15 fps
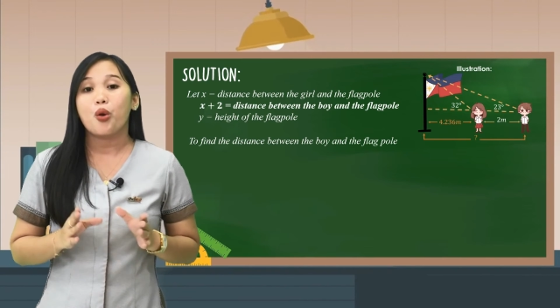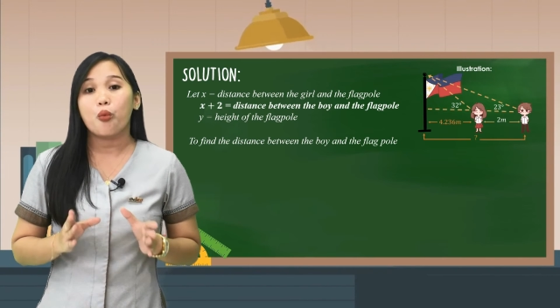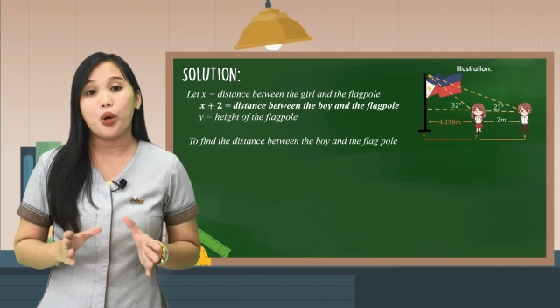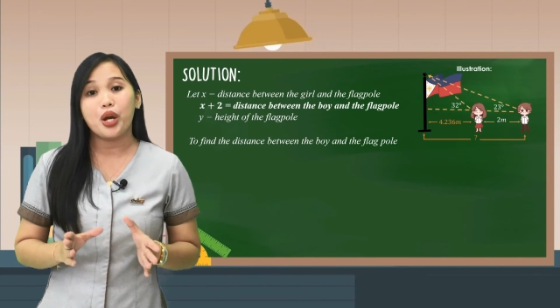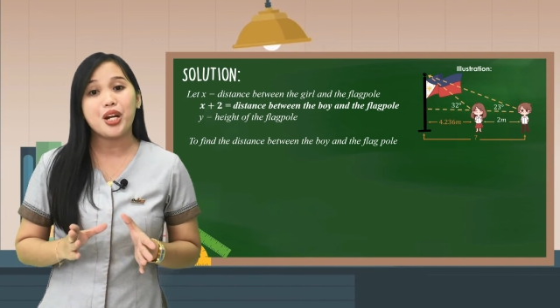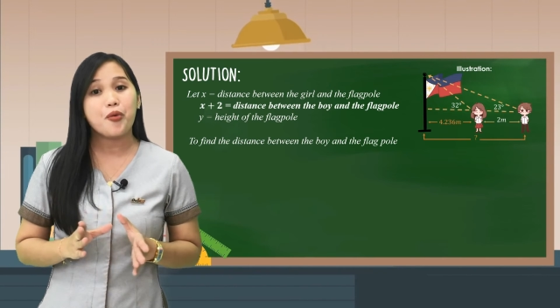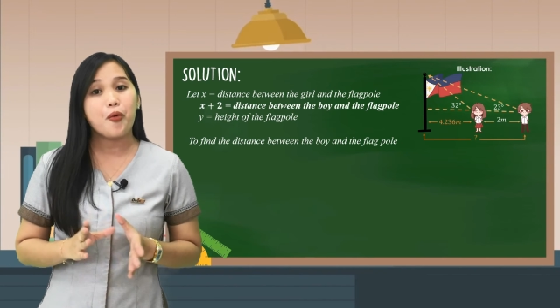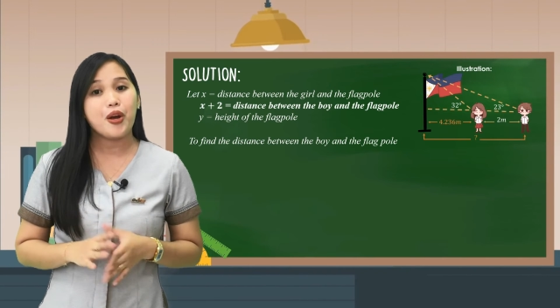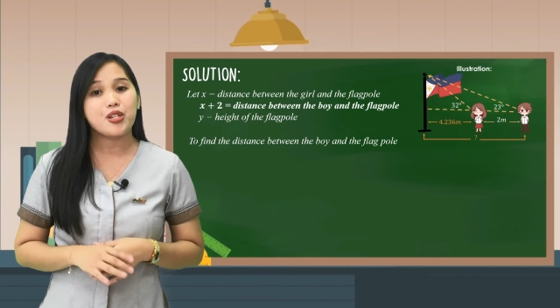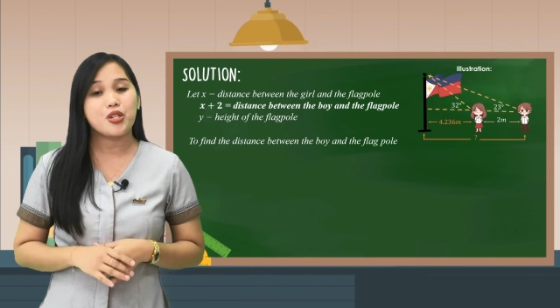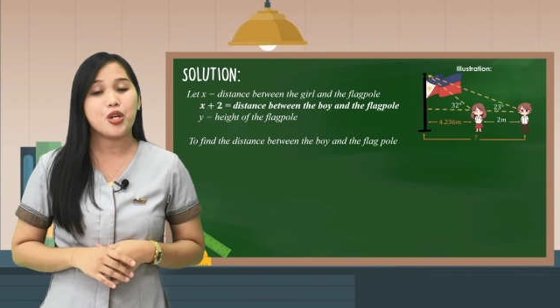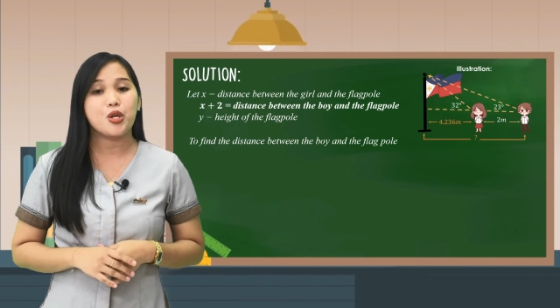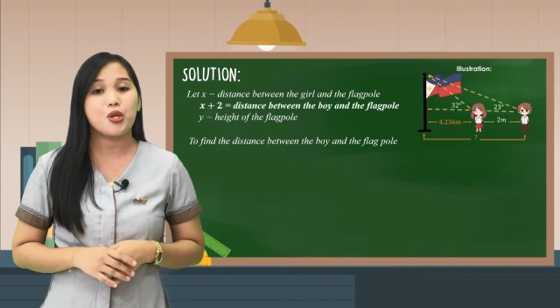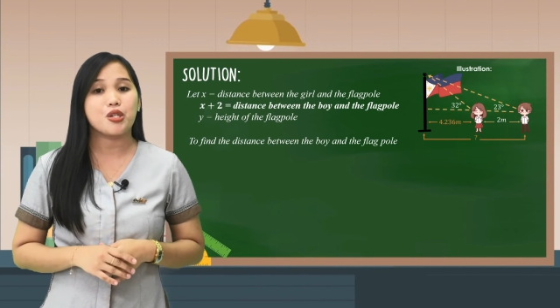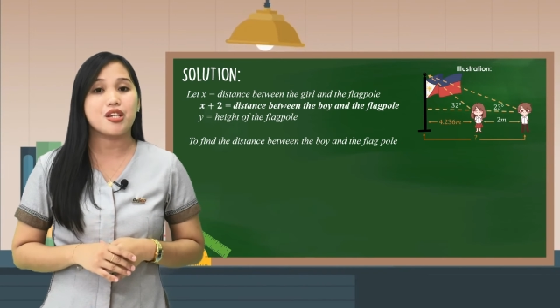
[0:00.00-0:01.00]
we're going
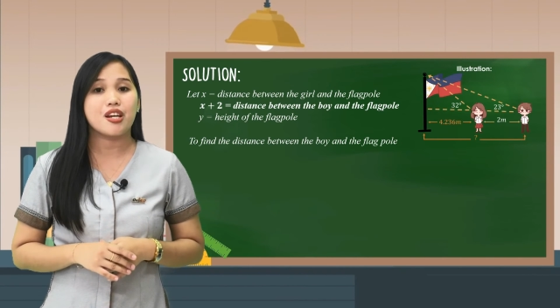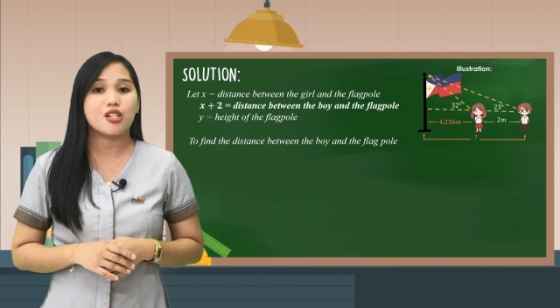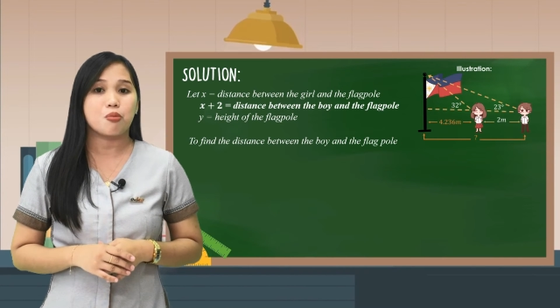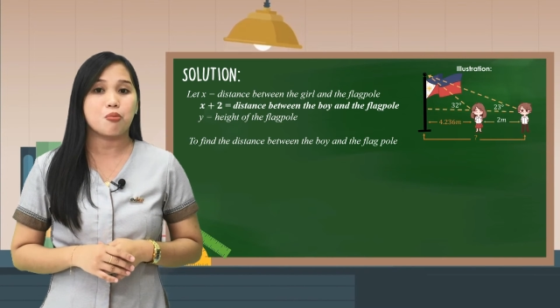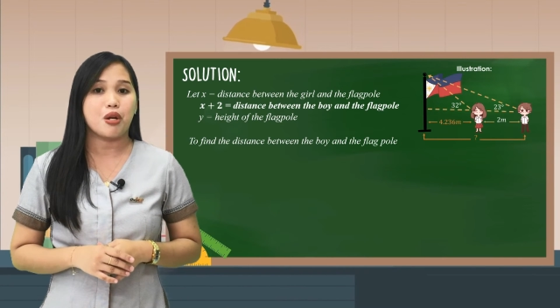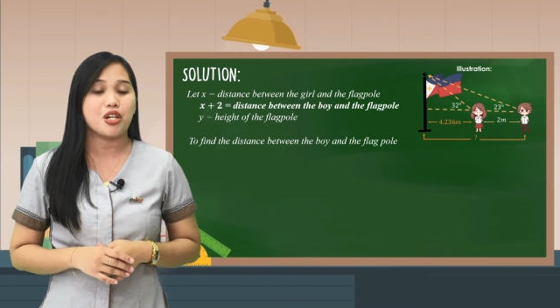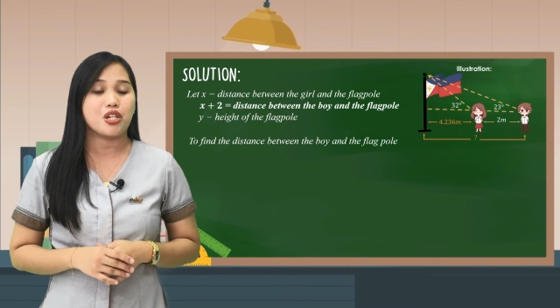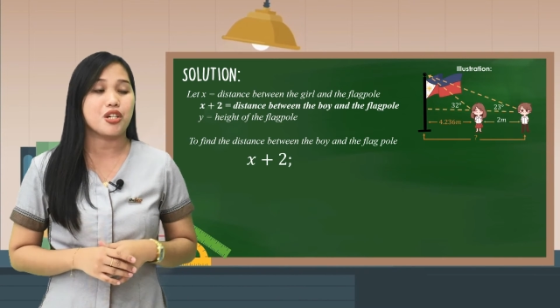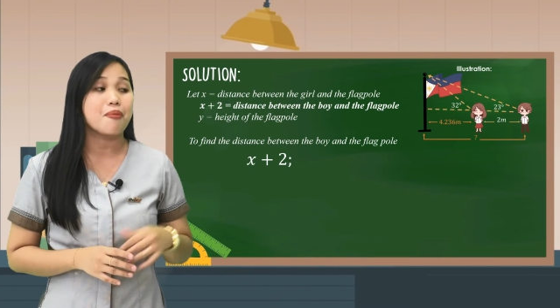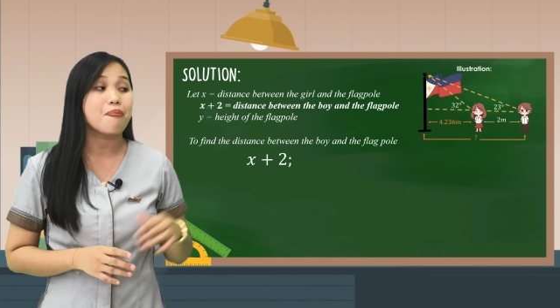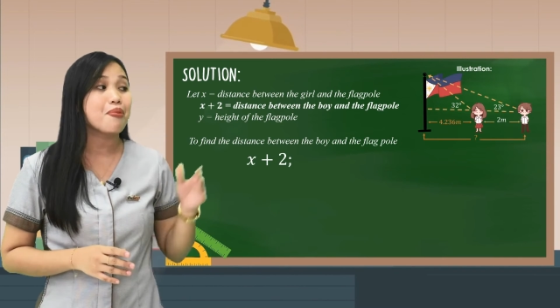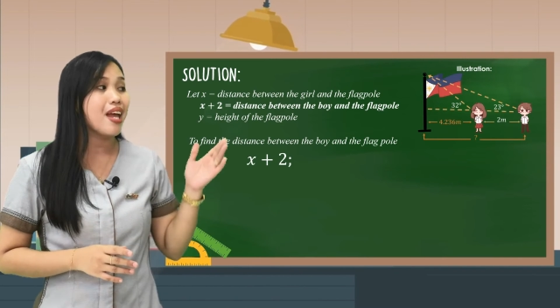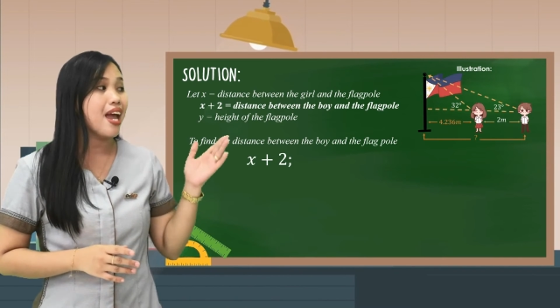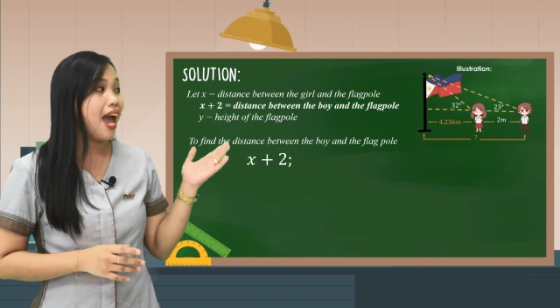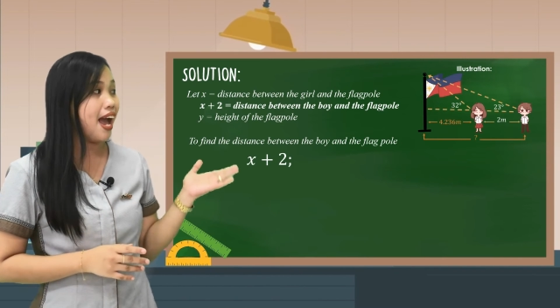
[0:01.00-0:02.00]
to use the expression
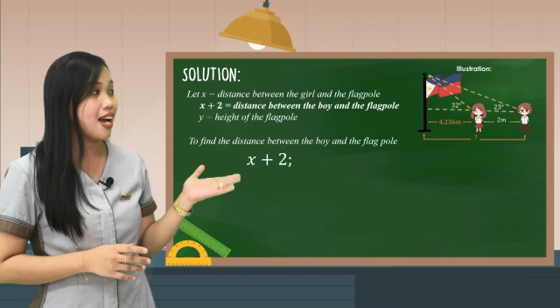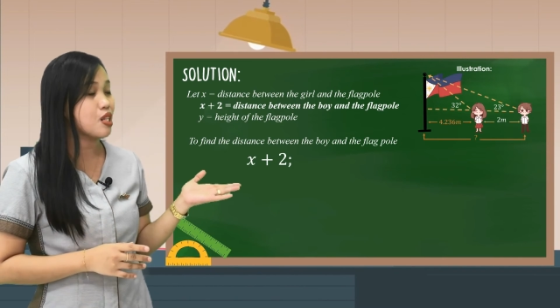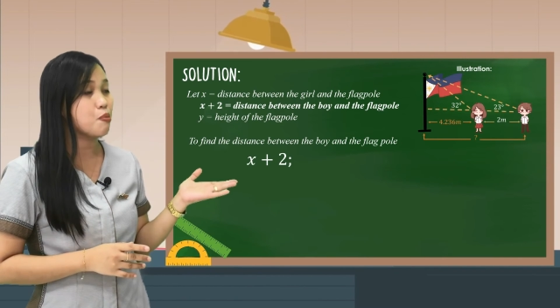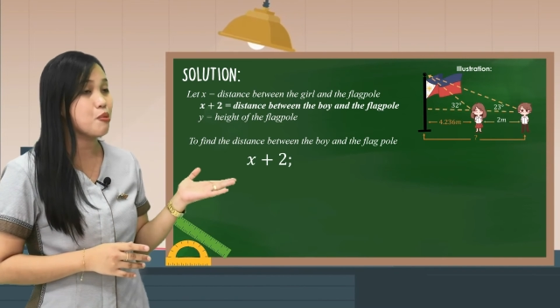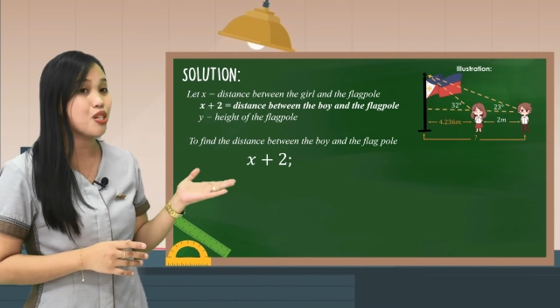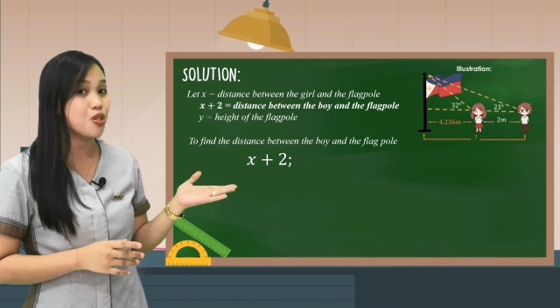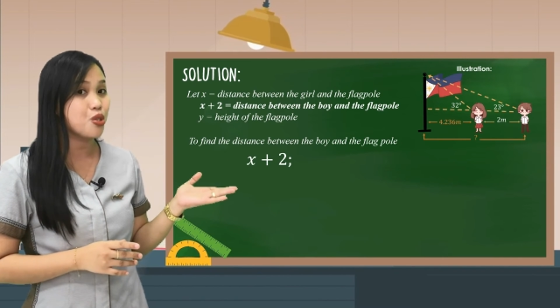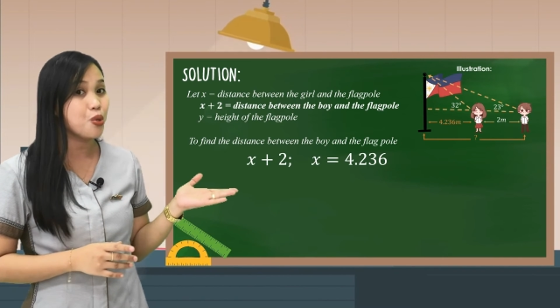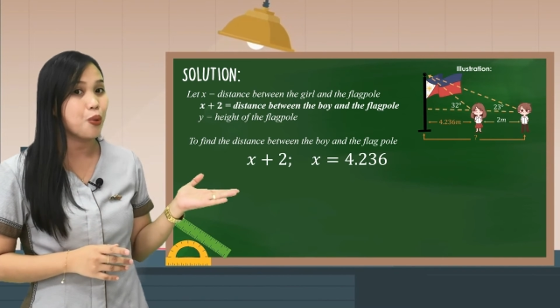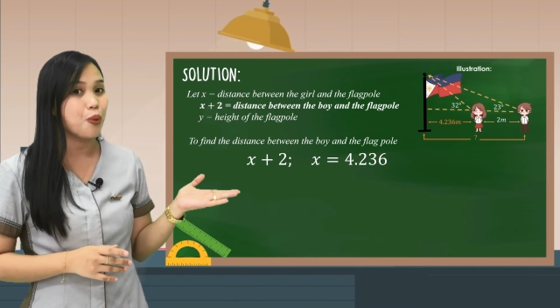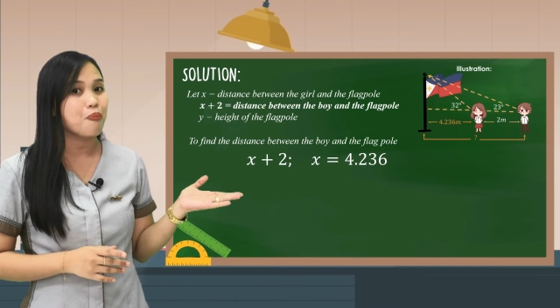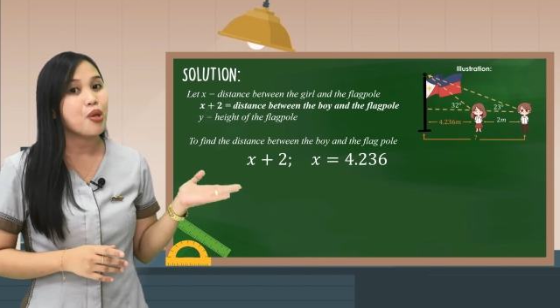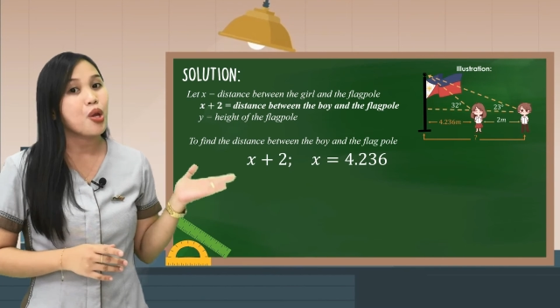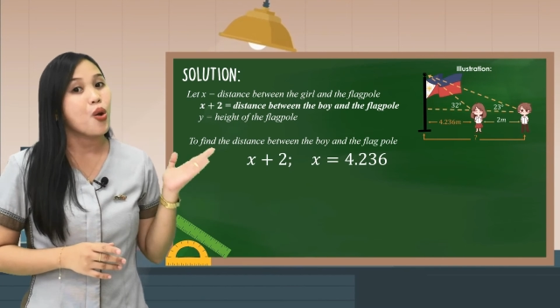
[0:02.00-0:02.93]
x plus 2,